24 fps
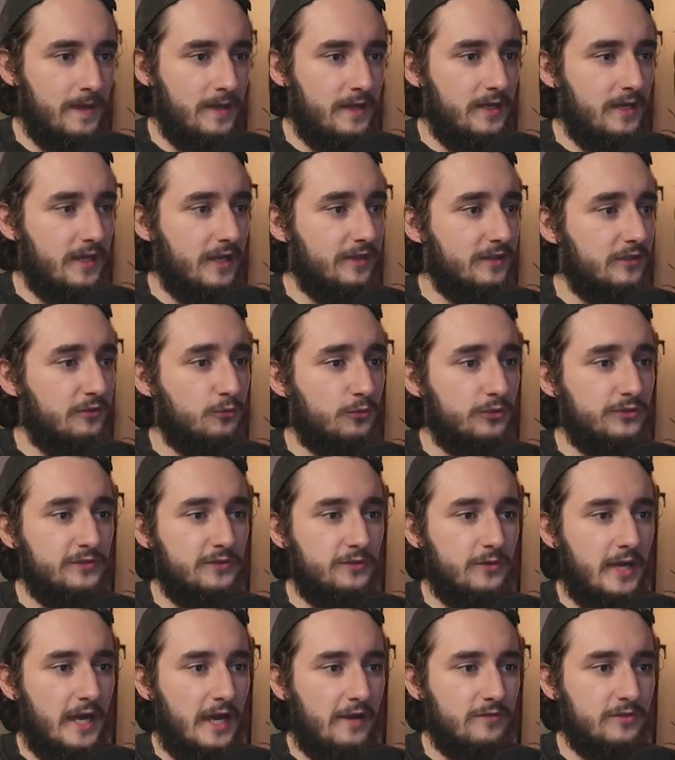And then once you
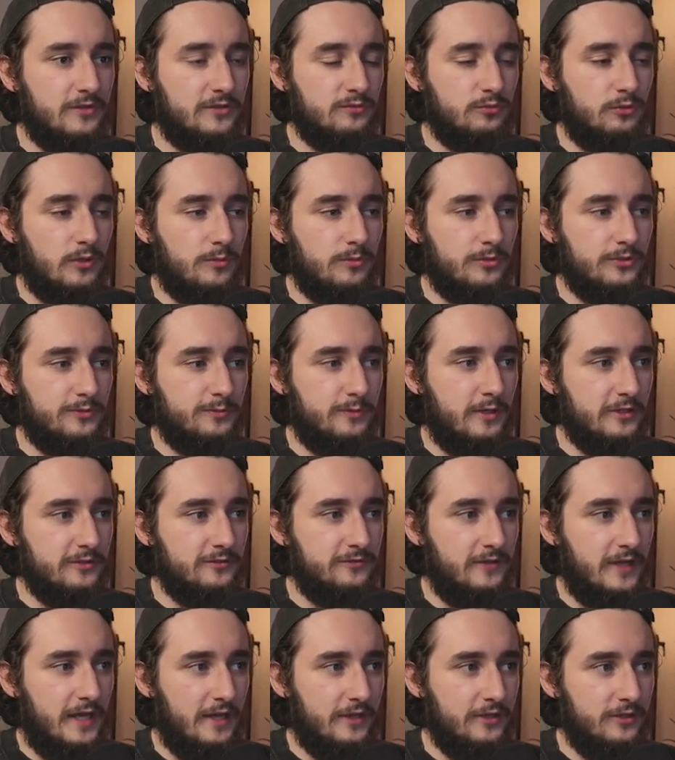have this web response
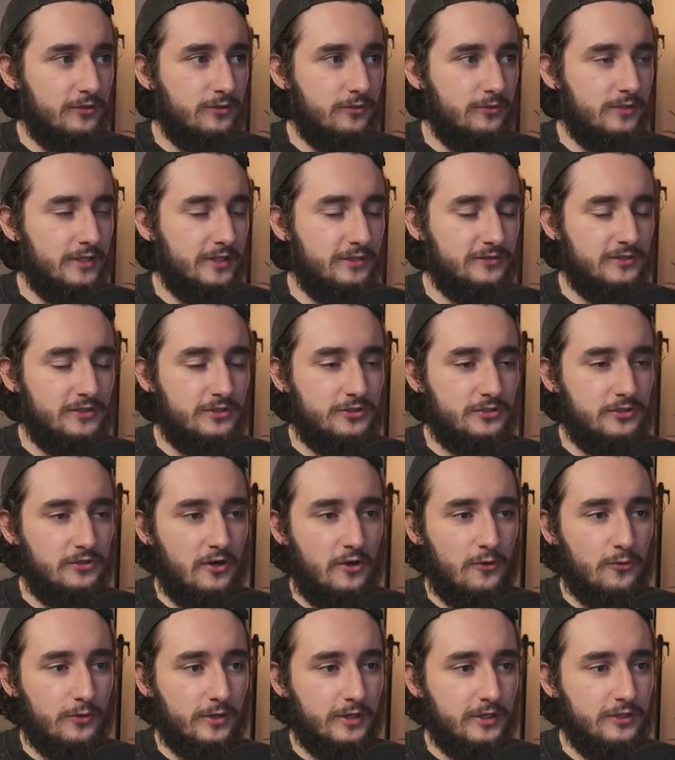value, essentially
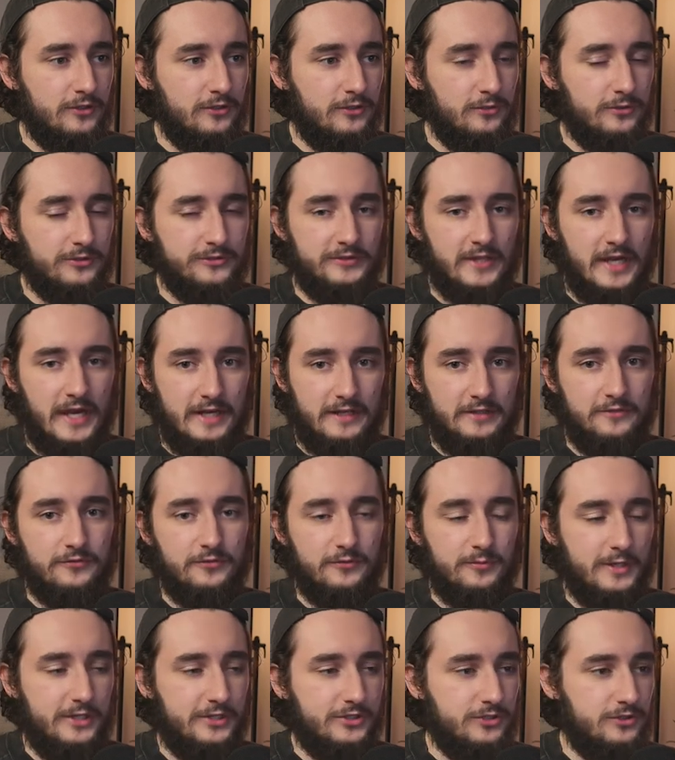all we're going to do is add
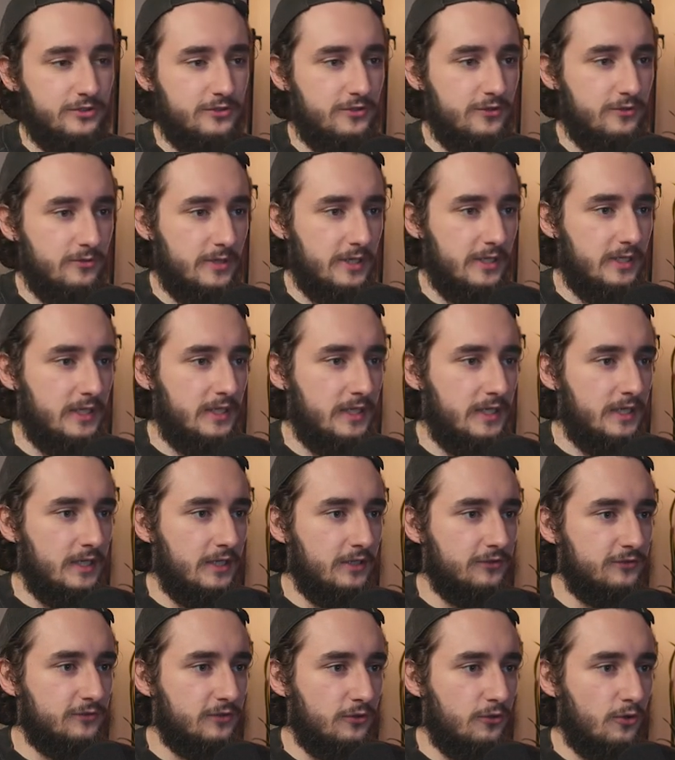information to it.
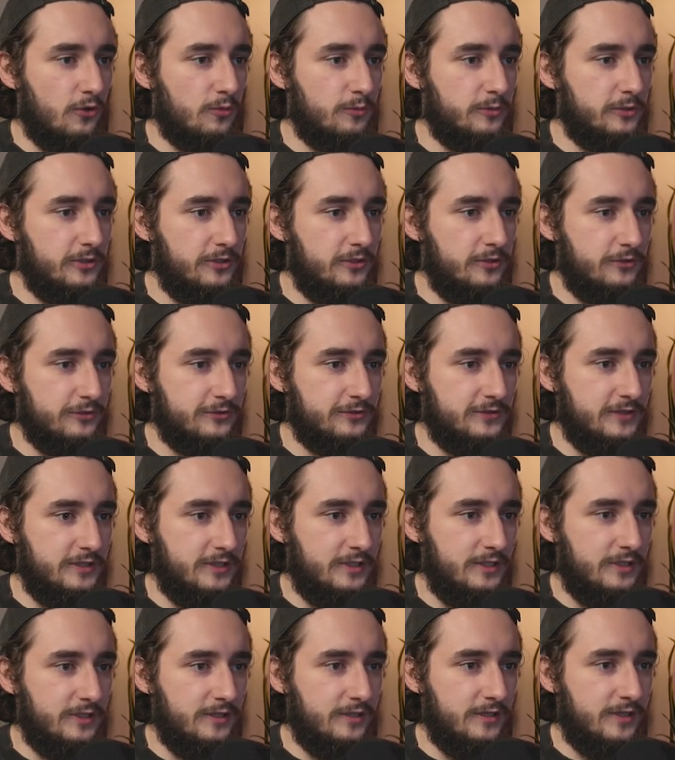So normally you'll
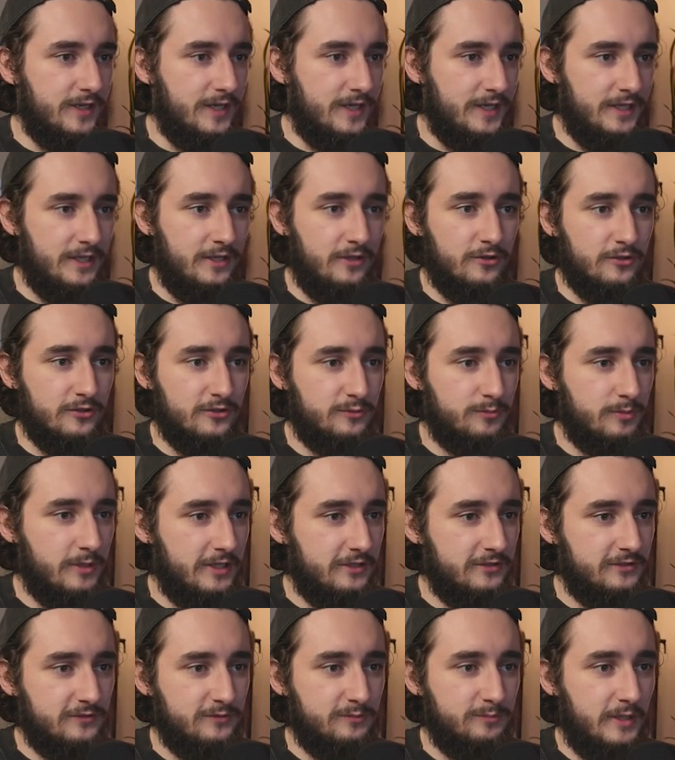see either
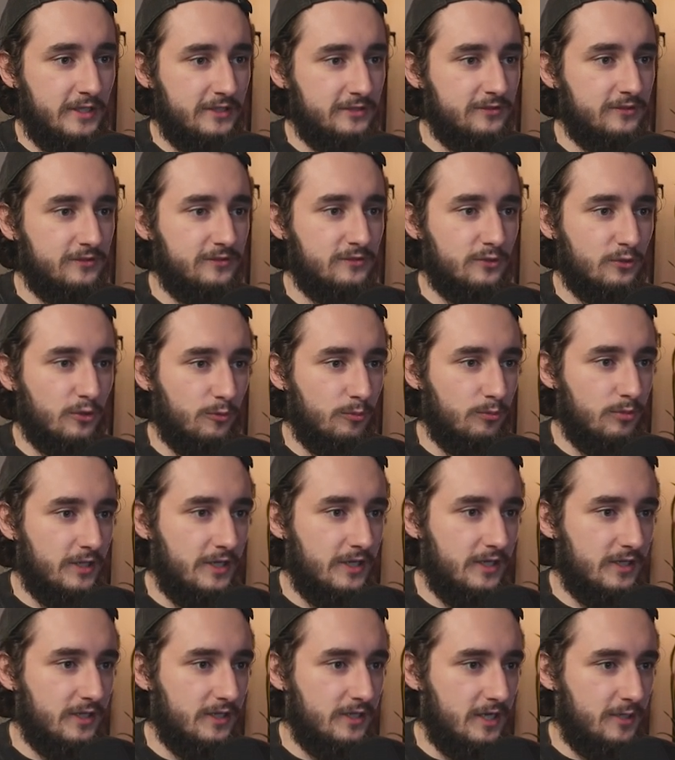spaces or
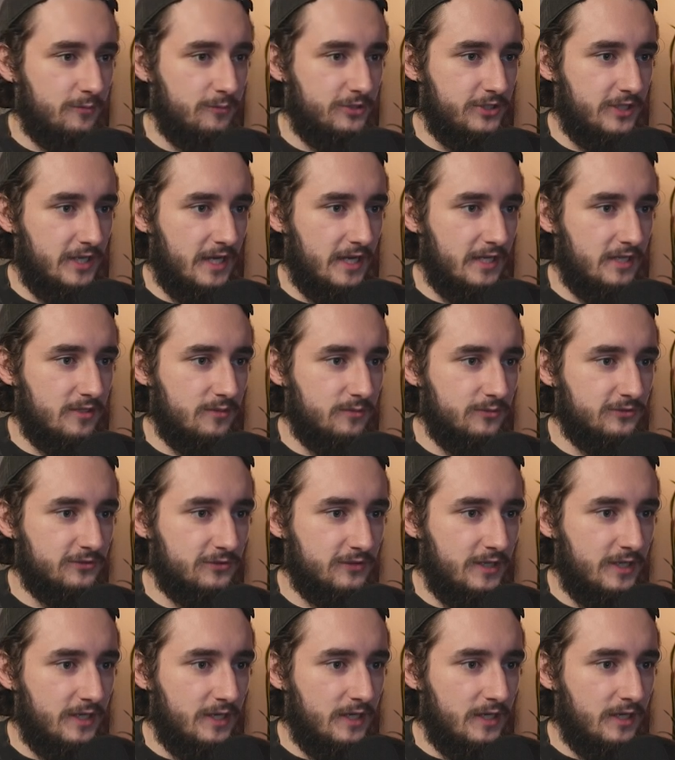blank and empty items.
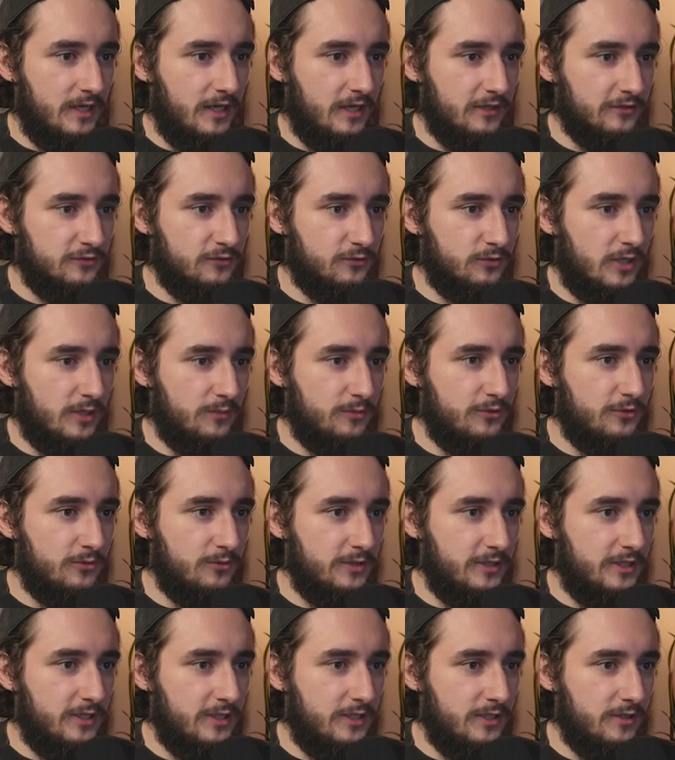So what I'm
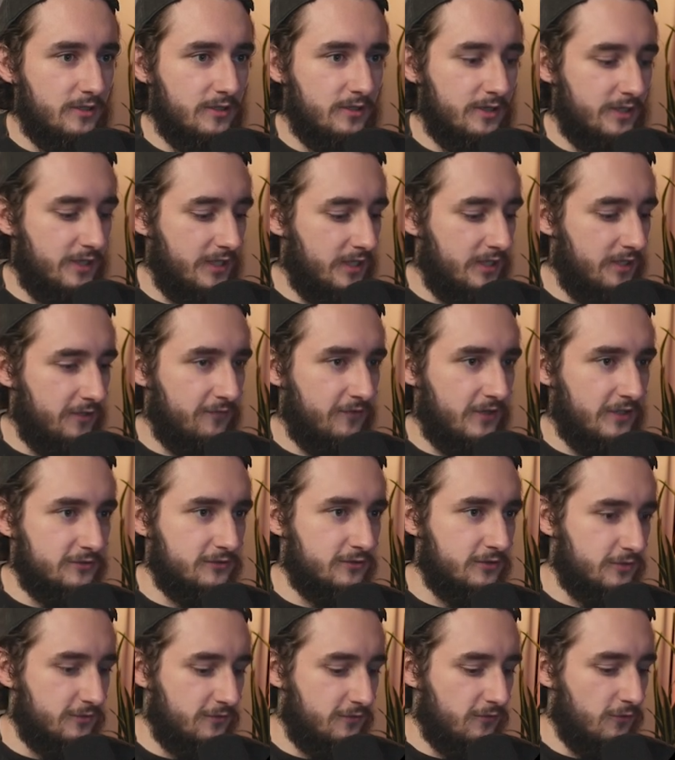doing here, and if I
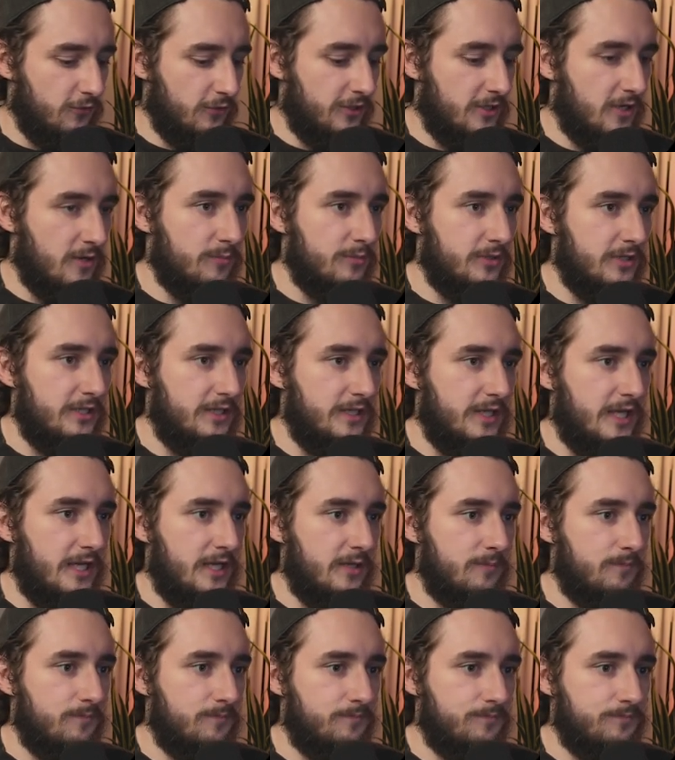search for company
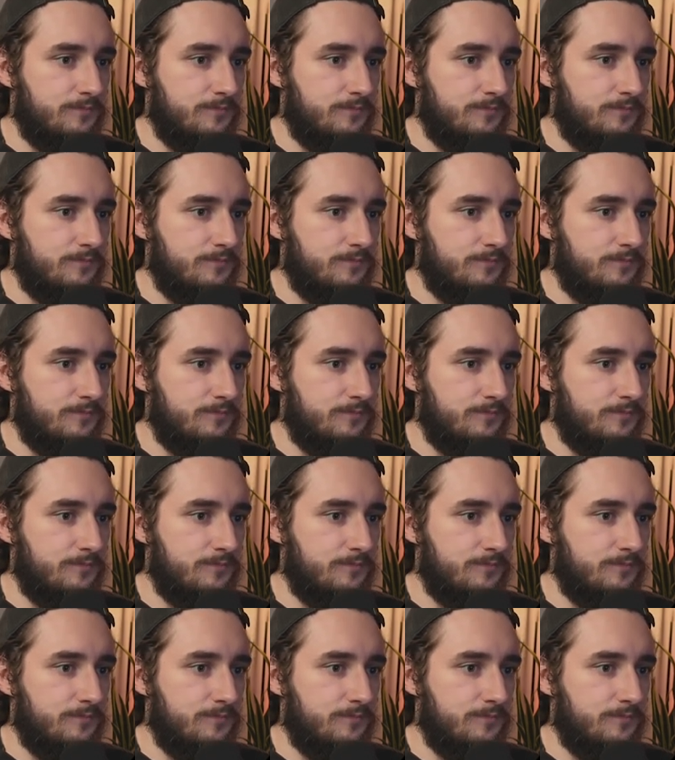name,